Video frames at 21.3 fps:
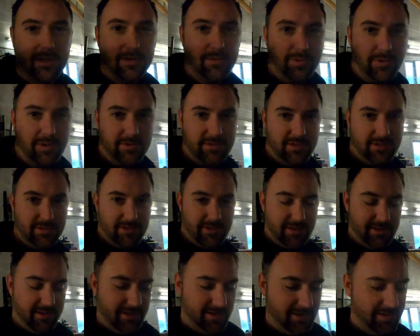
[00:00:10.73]
a little while since
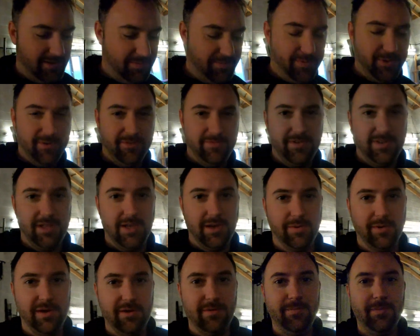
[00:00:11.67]
I put a
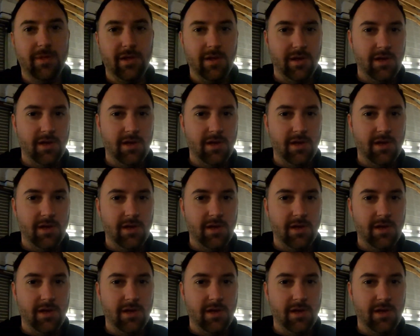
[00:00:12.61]
video out,